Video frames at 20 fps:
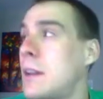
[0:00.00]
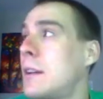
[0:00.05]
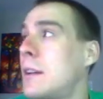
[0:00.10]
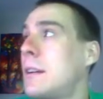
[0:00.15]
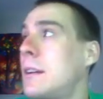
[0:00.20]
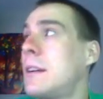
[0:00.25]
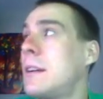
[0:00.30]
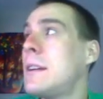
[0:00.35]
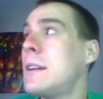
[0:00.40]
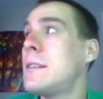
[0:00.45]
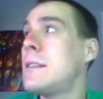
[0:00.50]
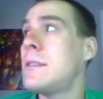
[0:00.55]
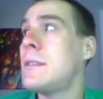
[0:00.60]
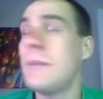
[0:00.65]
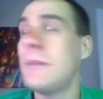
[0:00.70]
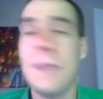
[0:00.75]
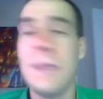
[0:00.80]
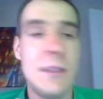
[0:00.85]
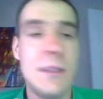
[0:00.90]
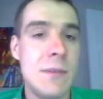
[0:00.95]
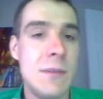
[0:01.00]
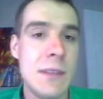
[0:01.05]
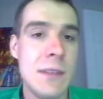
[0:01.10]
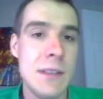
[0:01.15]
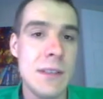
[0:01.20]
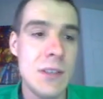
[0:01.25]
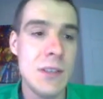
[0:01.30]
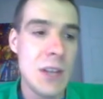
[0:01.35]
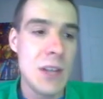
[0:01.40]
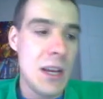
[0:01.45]
Right? So it
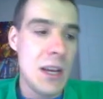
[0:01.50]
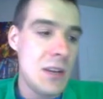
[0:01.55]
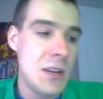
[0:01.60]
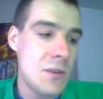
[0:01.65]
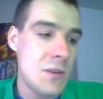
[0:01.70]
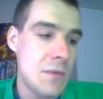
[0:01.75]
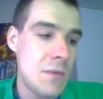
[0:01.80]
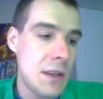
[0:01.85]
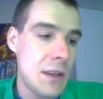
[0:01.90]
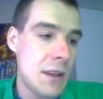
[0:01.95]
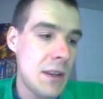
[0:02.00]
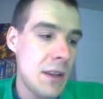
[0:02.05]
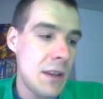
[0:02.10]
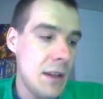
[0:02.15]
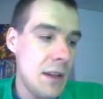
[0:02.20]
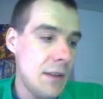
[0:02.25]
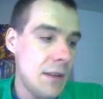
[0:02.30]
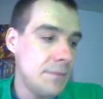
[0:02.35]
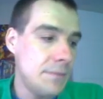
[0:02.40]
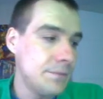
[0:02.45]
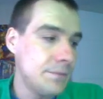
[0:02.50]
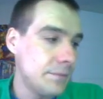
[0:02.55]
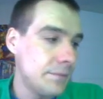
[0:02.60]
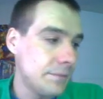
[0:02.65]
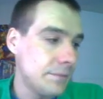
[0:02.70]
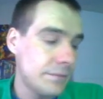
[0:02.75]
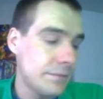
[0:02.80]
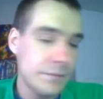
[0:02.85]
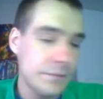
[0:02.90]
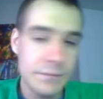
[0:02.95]
doesn't change with
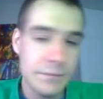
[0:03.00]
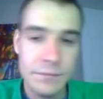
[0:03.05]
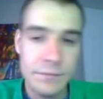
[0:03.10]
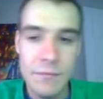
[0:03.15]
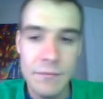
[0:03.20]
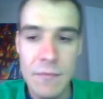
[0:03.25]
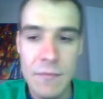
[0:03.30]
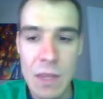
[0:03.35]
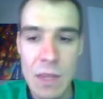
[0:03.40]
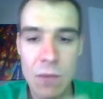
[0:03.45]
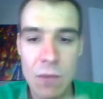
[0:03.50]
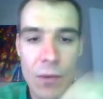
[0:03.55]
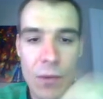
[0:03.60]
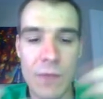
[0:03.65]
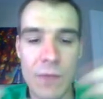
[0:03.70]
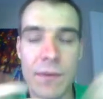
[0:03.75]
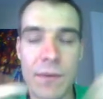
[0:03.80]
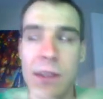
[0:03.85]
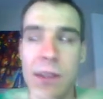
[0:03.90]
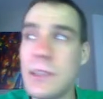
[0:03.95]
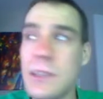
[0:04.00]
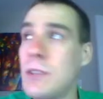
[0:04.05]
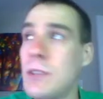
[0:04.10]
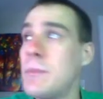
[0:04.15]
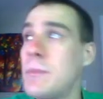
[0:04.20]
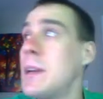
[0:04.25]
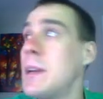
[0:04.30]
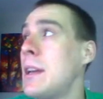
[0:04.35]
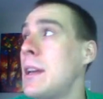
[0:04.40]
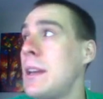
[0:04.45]

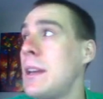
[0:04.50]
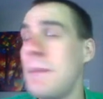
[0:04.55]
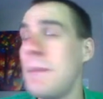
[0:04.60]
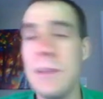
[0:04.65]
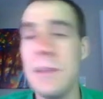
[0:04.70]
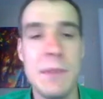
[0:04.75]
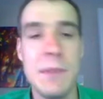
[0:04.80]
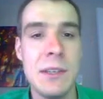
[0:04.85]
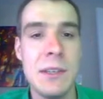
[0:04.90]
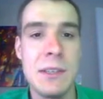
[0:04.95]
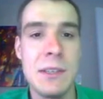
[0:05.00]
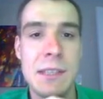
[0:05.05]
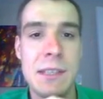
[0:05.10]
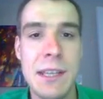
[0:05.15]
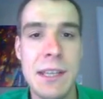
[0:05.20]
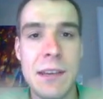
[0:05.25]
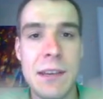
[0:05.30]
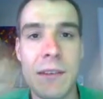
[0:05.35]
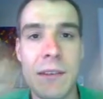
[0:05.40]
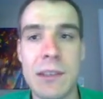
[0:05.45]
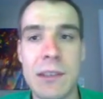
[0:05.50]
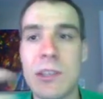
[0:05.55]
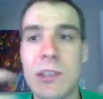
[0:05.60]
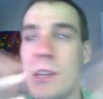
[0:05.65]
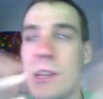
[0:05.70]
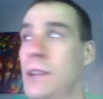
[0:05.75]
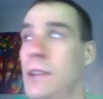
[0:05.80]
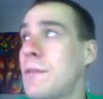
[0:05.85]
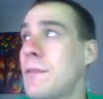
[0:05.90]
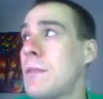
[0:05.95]
volume. It means we can just stick it on the
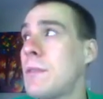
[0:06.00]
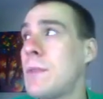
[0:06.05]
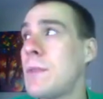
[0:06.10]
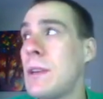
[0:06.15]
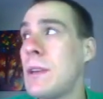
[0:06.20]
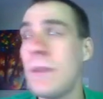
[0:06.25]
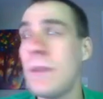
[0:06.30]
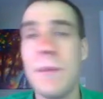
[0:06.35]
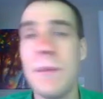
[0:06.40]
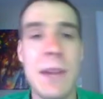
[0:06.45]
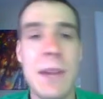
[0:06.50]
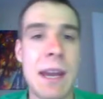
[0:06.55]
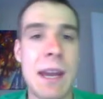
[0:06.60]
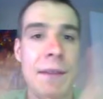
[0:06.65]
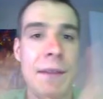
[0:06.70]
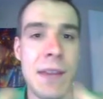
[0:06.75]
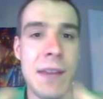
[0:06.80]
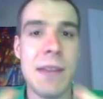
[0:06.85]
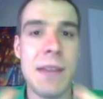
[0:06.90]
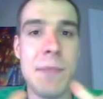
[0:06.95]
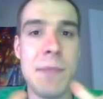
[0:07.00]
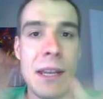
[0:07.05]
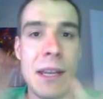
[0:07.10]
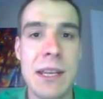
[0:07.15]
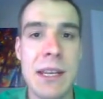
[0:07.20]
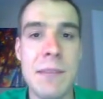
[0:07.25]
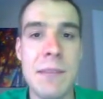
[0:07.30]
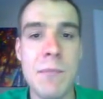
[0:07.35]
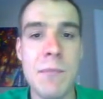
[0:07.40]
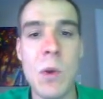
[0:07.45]
shelf, and we know that we have that
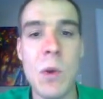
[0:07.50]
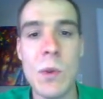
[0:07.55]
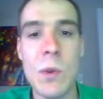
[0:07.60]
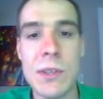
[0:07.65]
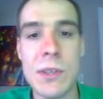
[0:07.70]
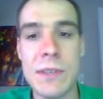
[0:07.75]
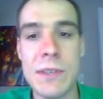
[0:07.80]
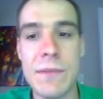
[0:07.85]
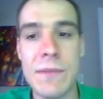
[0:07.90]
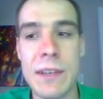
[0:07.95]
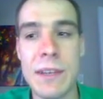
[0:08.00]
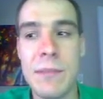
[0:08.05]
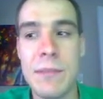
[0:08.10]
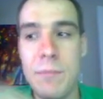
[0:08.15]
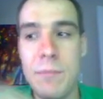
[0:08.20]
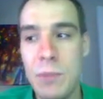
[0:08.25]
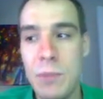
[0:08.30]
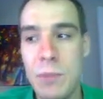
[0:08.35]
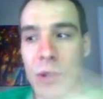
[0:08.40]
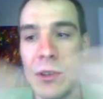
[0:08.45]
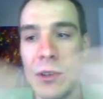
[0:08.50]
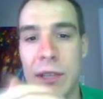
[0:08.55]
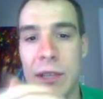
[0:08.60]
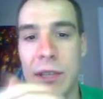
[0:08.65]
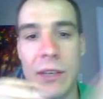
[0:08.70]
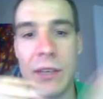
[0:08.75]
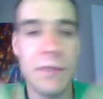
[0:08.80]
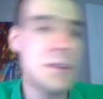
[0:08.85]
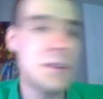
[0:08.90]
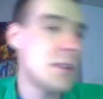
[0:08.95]
many moles of it per
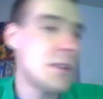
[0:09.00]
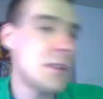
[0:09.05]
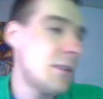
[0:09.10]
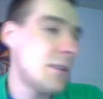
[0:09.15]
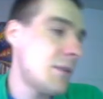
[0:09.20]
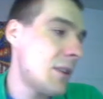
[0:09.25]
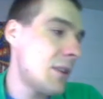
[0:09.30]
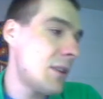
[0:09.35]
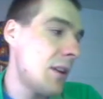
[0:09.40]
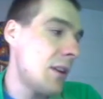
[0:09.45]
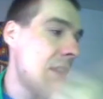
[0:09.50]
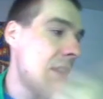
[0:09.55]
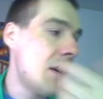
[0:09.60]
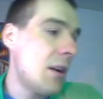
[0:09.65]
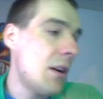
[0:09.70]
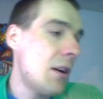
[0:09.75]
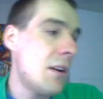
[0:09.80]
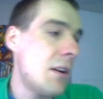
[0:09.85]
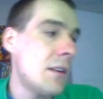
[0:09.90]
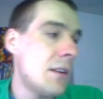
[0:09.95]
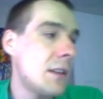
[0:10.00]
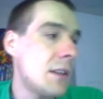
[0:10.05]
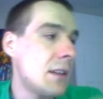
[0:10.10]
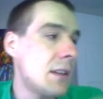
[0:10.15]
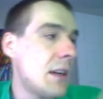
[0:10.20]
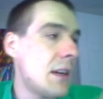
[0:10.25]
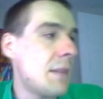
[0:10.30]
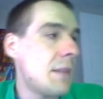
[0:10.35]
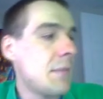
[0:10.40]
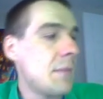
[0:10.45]
liter of the solution all the
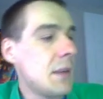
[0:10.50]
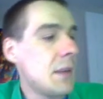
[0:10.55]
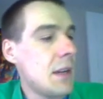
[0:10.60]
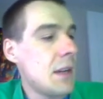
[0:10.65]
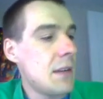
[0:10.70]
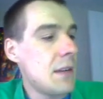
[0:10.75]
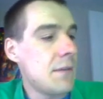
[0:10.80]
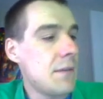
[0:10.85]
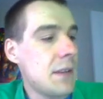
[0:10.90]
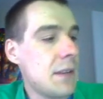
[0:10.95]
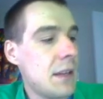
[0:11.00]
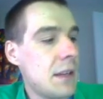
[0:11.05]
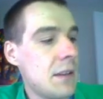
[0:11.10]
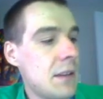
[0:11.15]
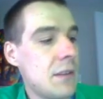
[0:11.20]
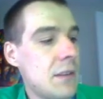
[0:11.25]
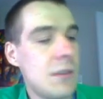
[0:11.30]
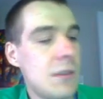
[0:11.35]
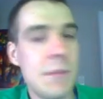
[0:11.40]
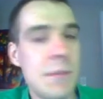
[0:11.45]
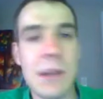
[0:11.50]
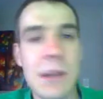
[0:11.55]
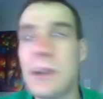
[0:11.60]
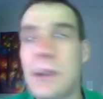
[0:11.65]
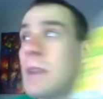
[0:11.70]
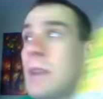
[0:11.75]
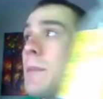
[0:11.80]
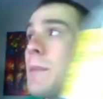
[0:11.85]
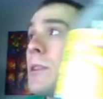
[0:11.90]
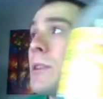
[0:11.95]
time. Kind of like, no matter
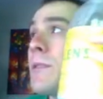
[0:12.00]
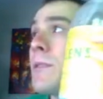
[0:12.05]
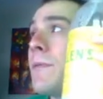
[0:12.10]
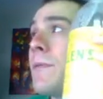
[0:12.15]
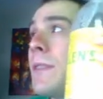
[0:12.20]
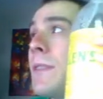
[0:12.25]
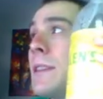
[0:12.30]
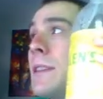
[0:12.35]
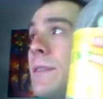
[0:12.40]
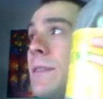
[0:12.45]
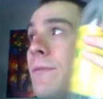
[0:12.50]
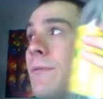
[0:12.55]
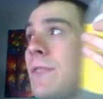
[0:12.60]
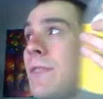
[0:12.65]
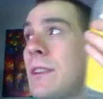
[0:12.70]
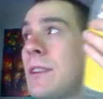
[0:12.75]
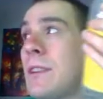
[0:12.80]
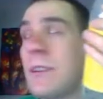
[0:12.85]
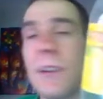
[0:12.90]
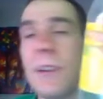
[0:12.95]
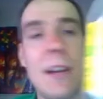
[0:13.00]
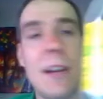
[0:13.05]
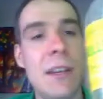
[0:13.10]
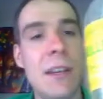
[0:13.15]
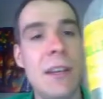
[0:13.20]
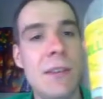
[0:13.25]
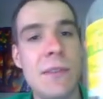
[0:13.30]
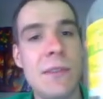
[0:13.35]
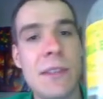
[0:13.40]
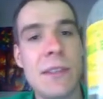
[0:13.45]
how much of this vinegar I
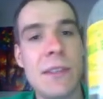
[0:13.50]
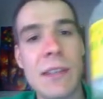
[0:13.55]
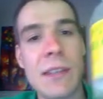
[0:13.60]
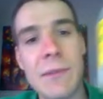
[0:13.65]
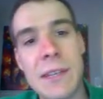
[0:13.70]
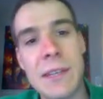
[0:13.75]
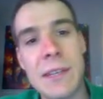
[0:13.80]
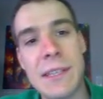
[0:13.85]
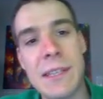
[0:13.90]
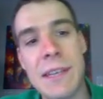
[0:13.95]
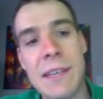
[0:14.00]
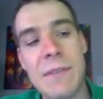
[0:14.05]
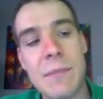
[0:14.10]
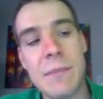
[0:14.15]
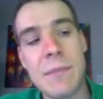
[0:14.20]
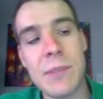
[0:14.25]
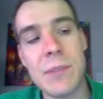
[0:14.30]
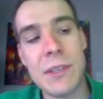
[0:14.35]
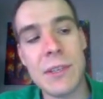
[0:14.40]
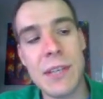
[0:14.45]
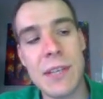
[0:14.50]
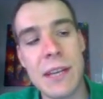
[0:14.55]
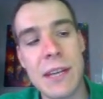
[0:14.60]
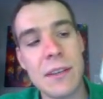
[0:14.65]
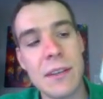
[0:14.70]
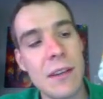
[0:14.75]
use, it's always 7%.